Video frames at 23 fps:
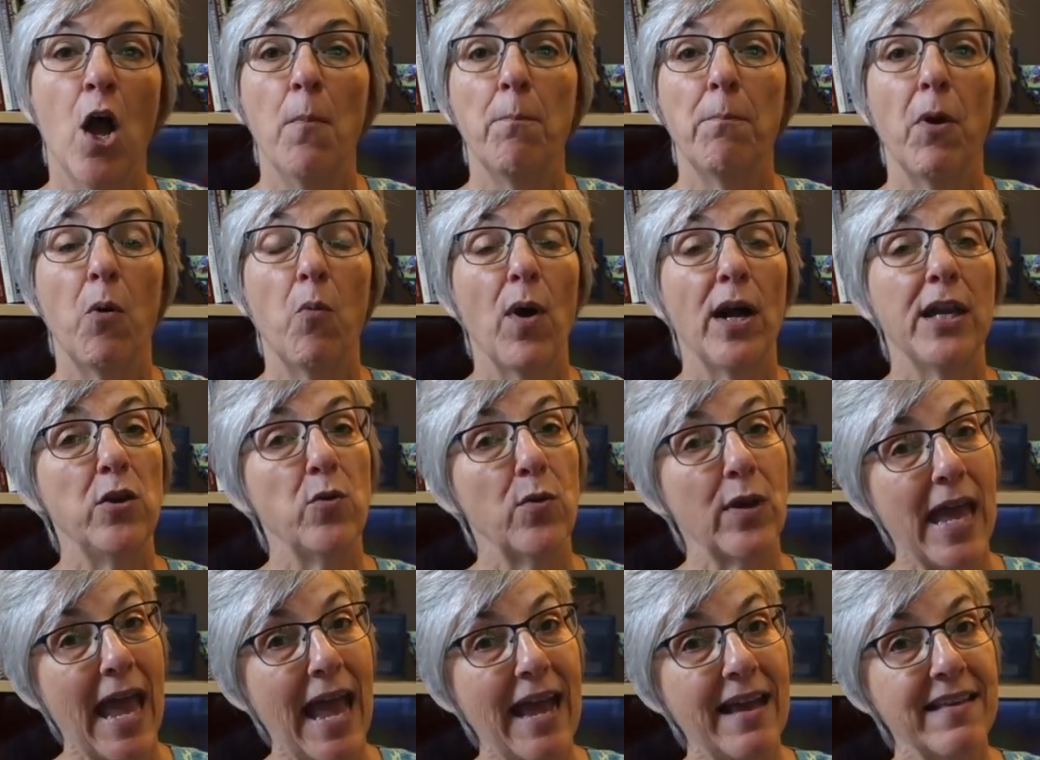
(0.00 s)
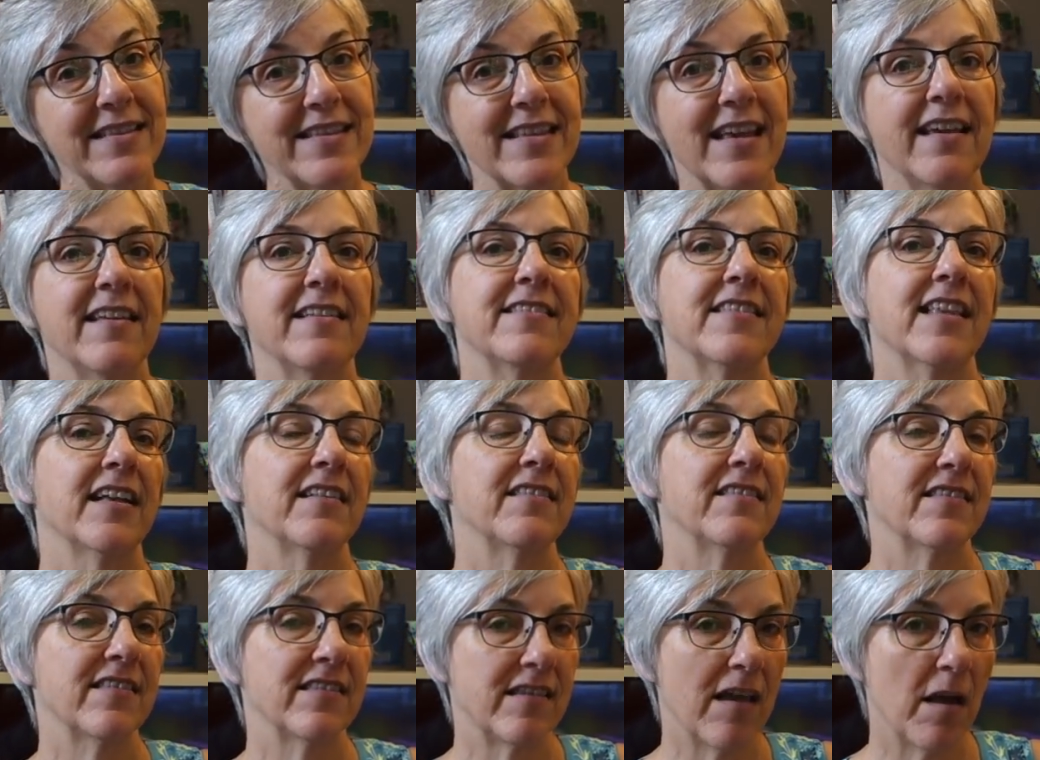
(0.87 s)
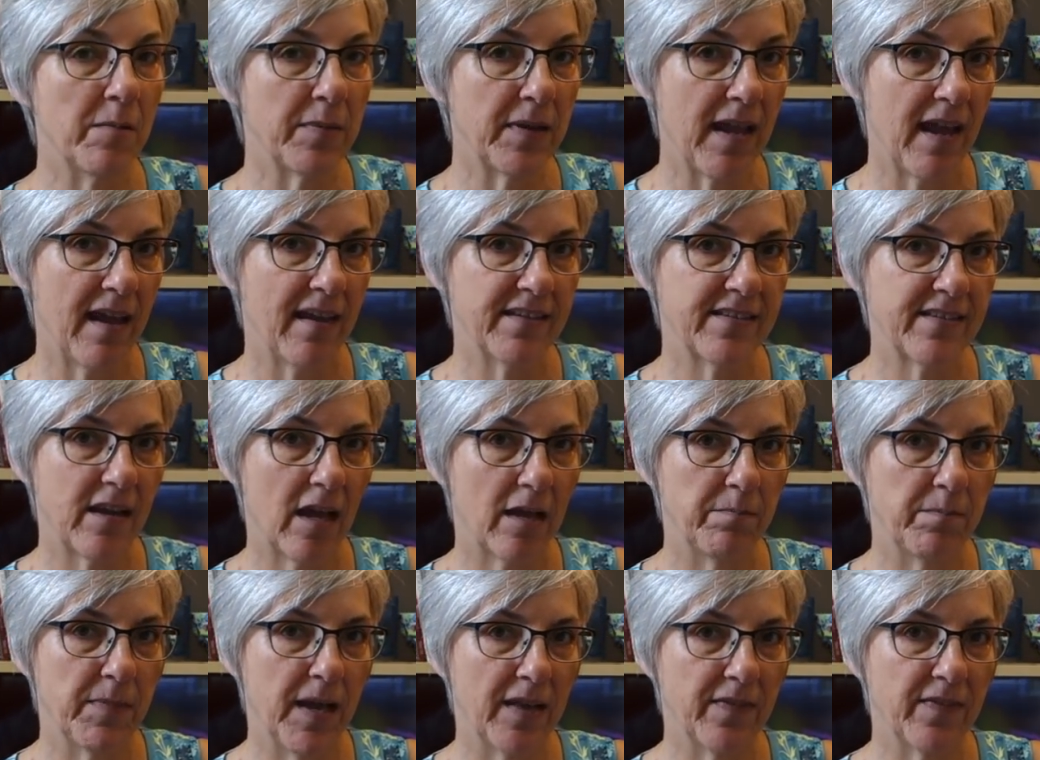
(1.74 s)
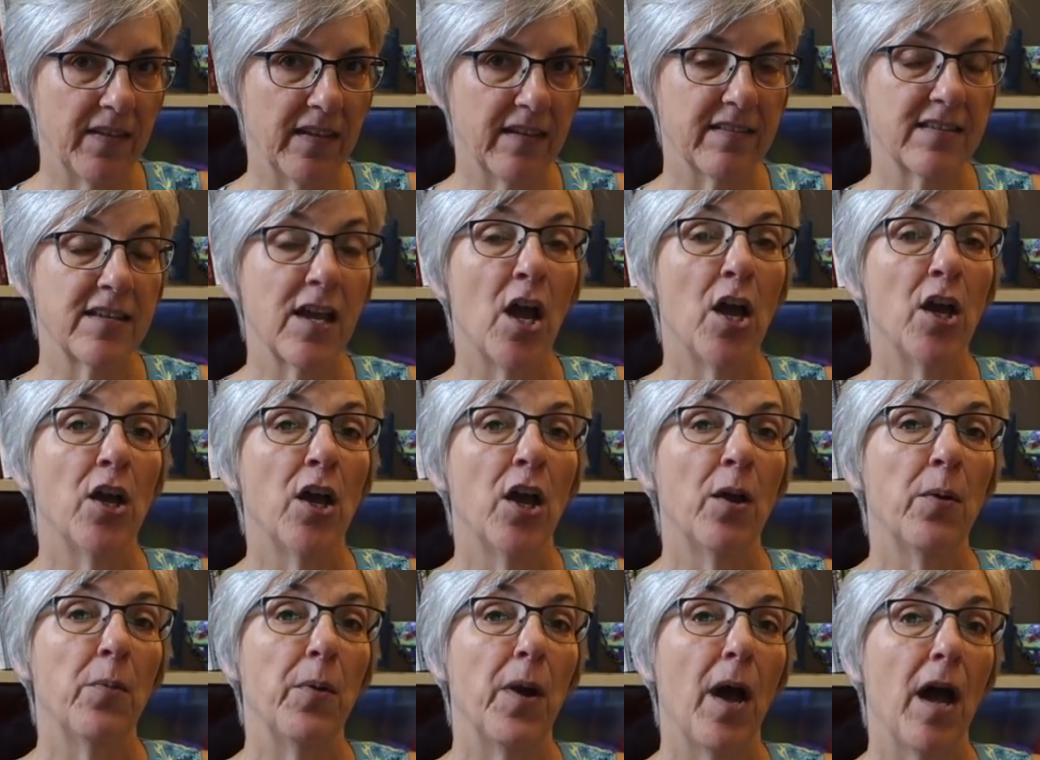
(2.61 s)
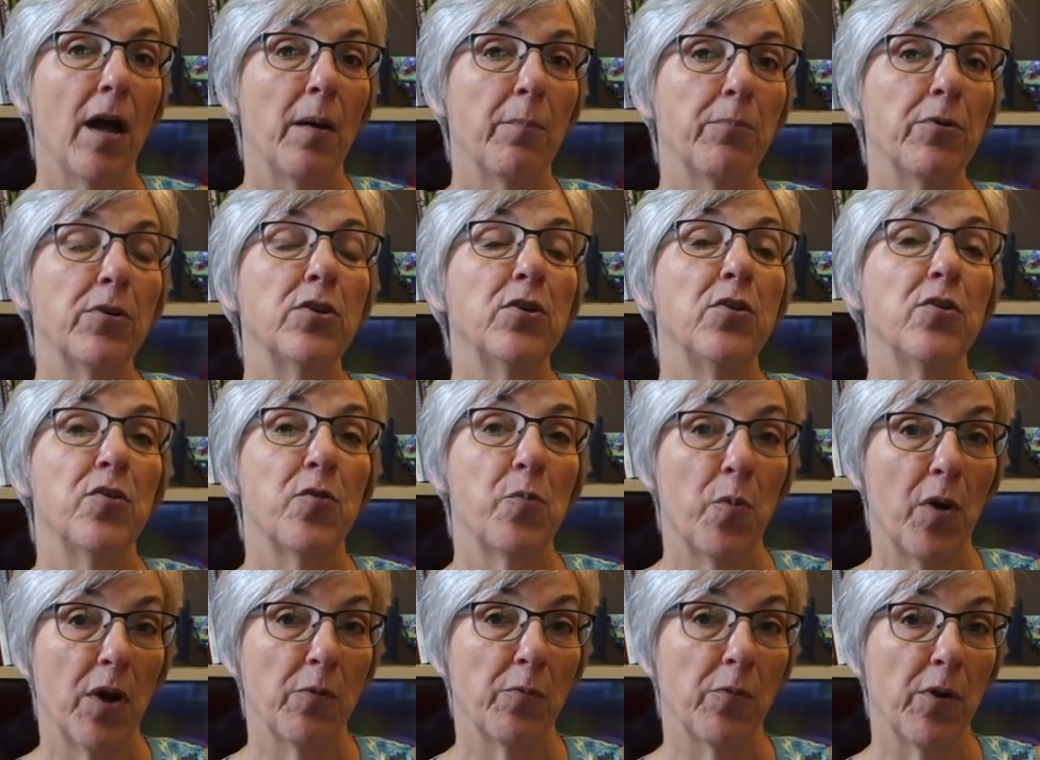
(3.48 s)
But what you can say is that some cast on methods produce one